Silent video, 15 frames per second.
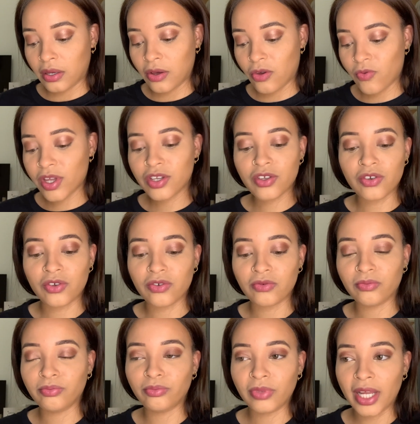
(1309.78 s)
when
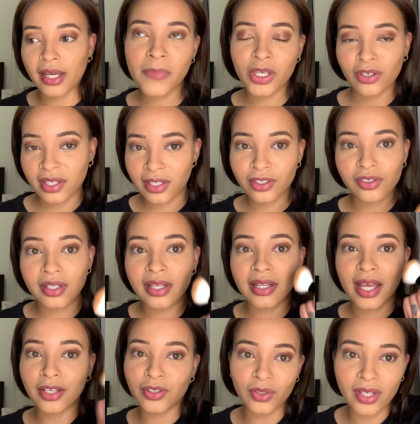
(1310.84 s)
you like, you literally
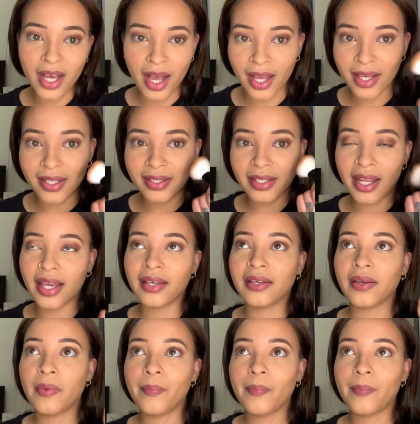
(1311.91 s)
like, you can't, like,